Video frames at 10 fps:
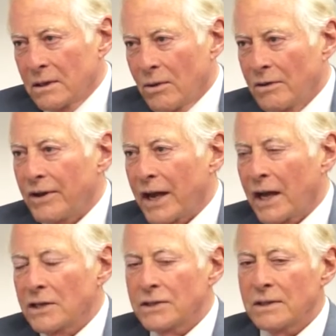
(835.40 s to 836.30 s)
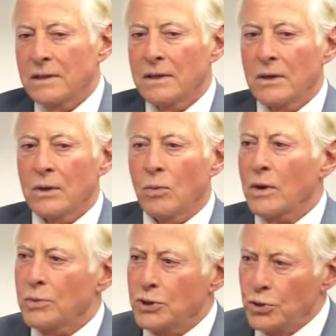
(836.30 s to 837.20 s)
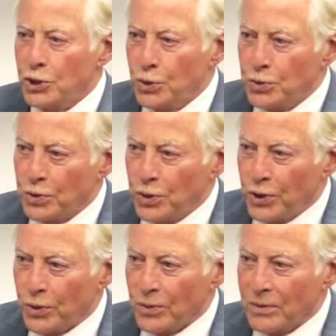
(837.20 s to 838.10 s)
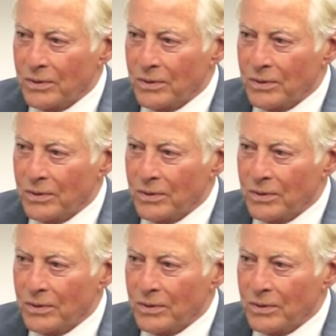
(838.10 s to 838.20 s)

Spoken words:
go on vacation, what would you choose to do?